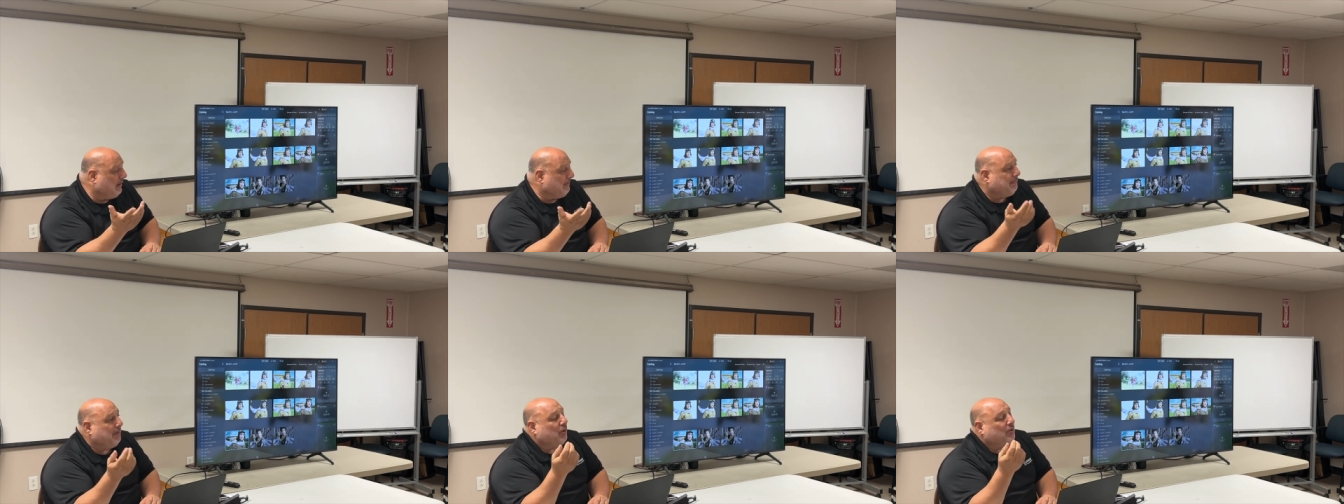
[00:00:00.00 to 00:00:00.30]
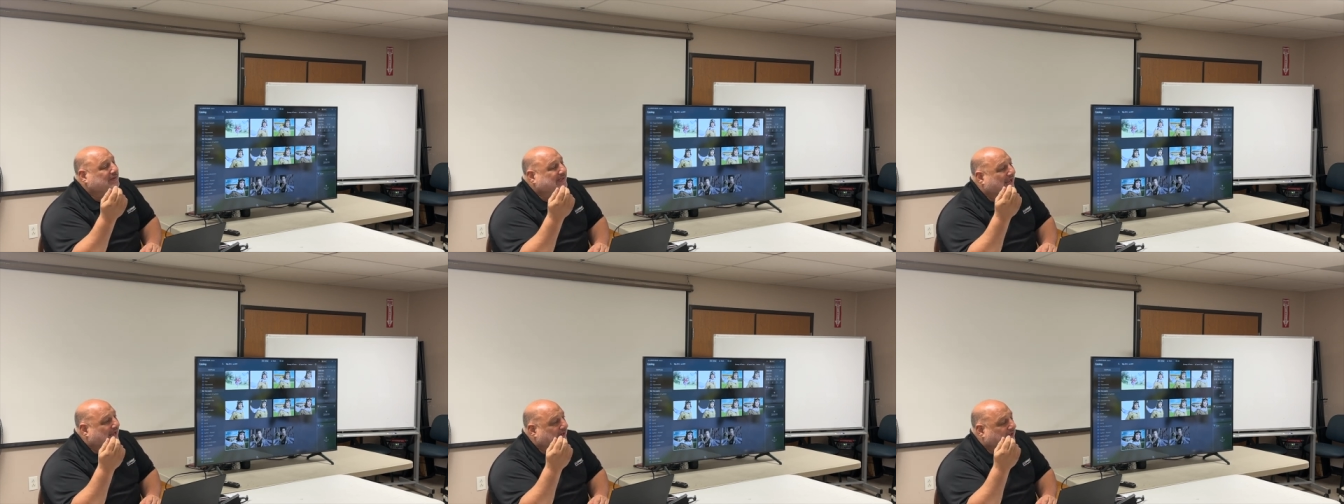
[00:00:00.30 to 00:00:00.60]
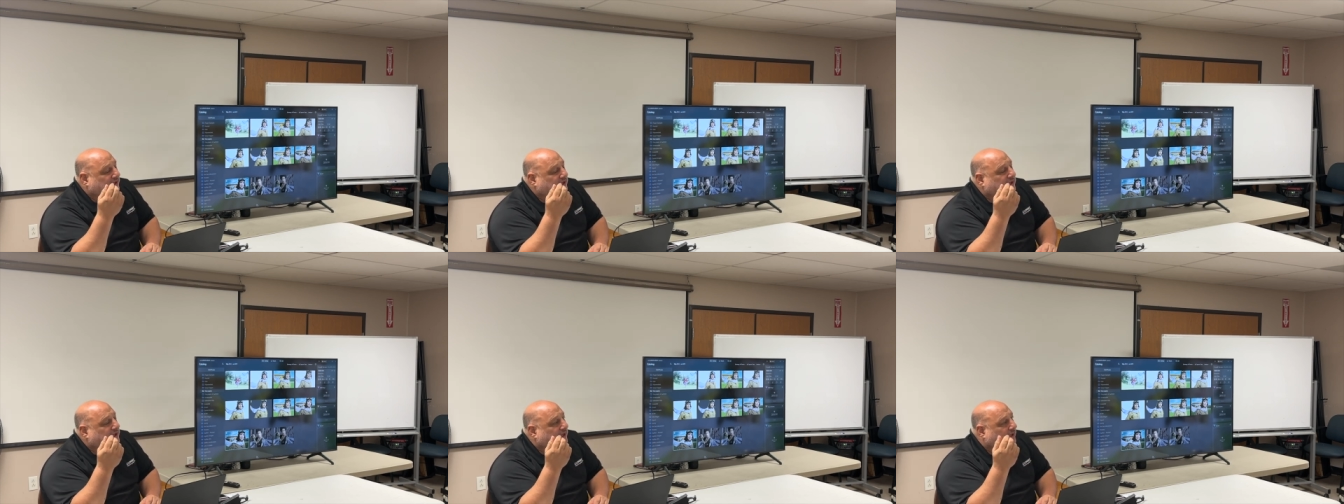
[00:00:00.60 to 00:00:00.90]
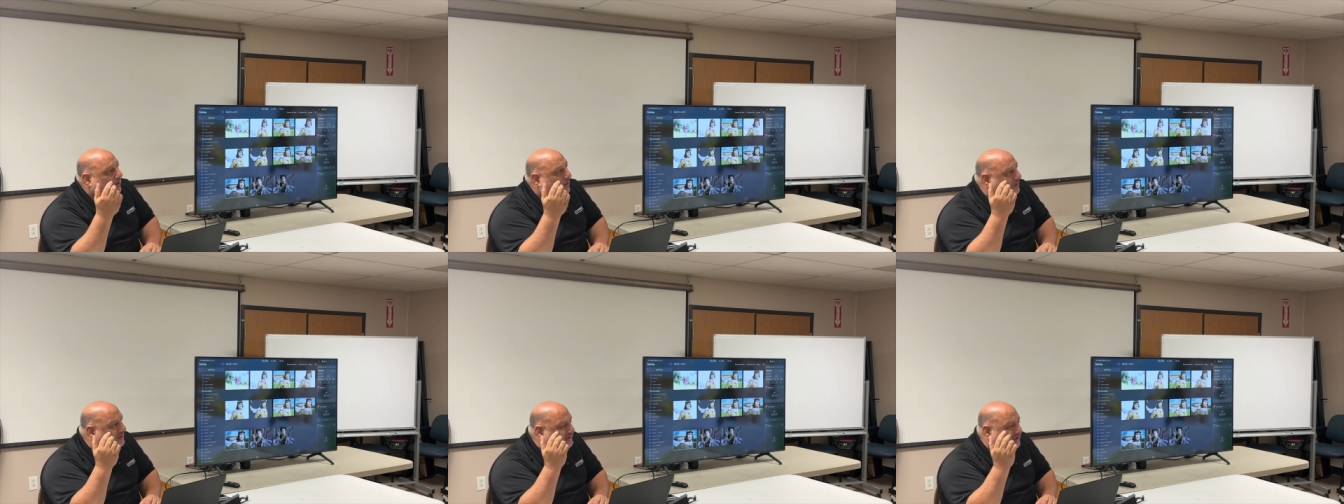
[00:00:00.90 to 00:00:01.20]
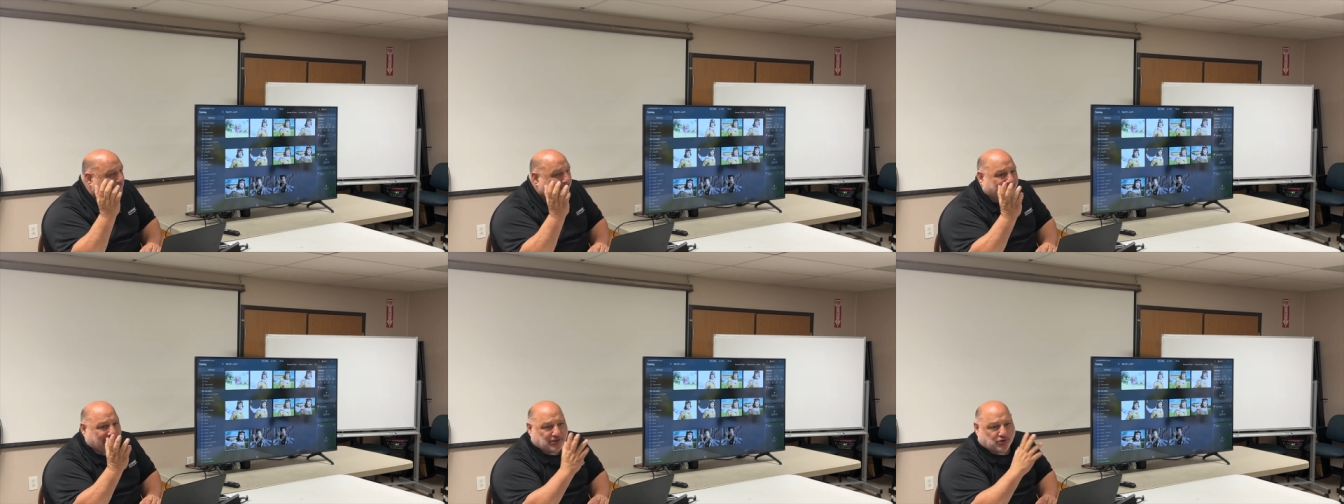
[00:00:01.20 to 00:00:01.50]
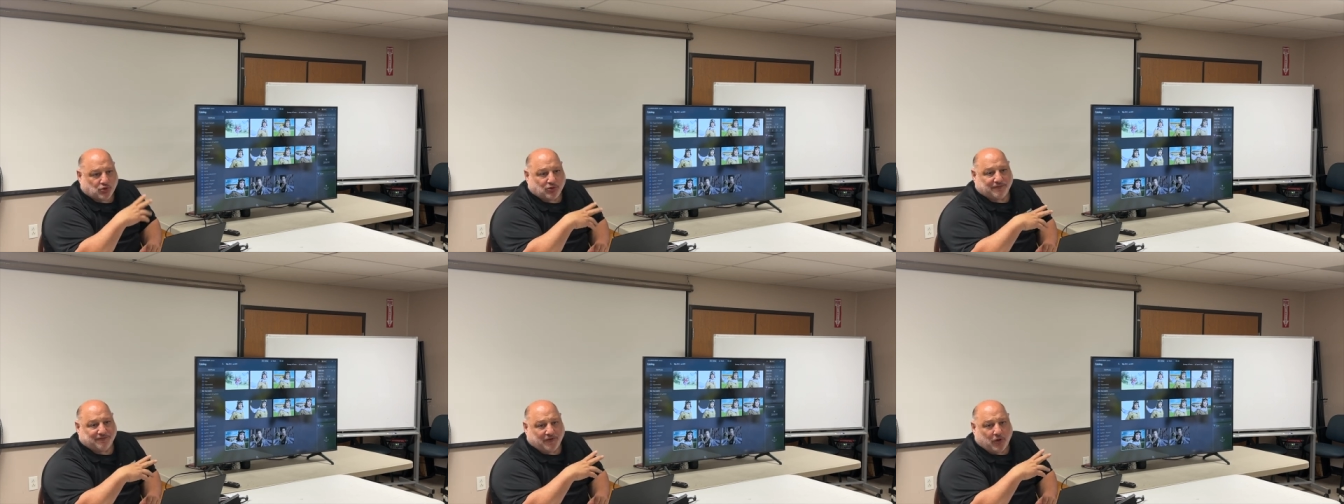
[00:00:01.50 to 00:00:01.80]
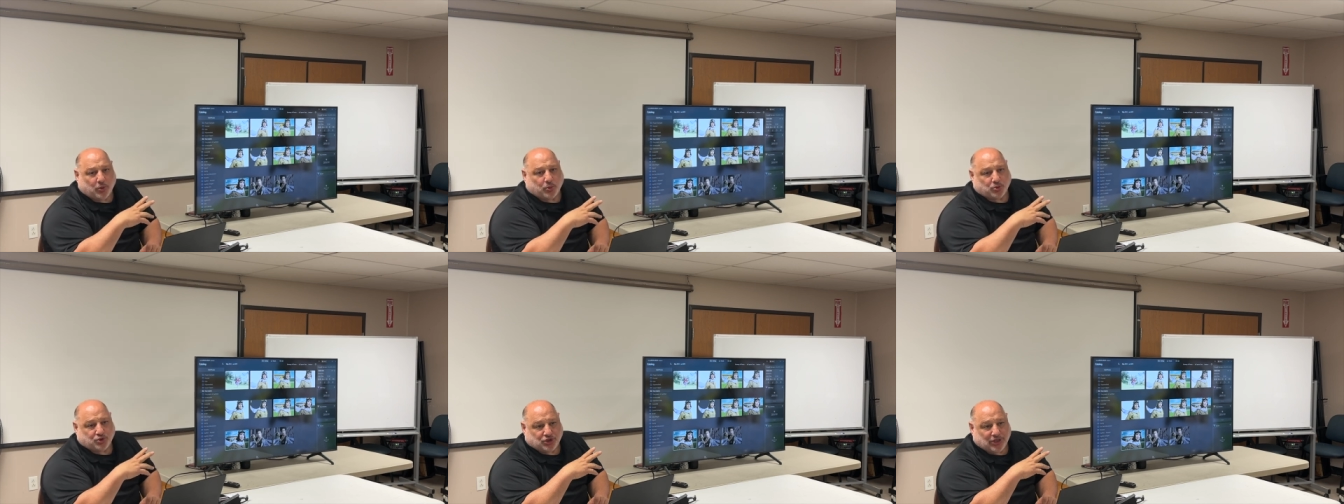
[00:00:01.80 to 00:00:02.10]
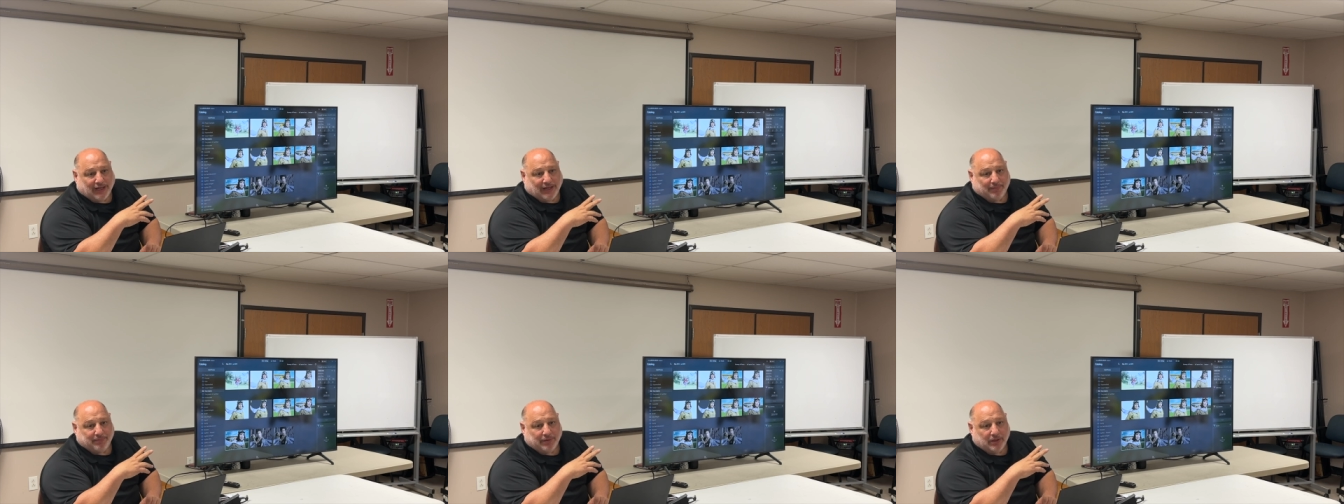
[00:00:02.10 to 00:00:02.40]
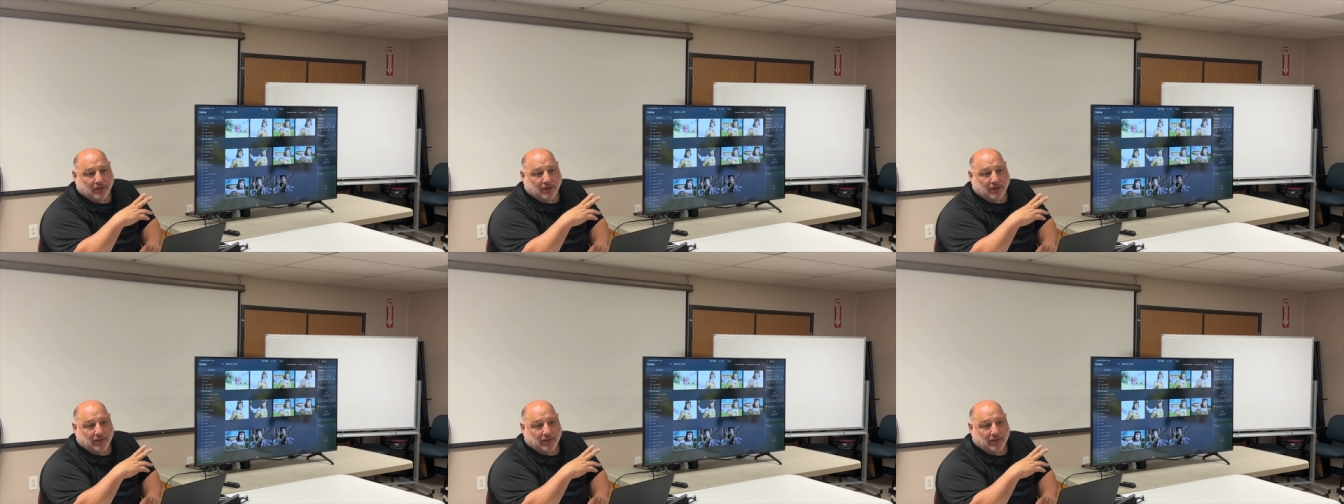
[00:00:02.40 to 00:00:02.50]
but will take years to master in Photoshop?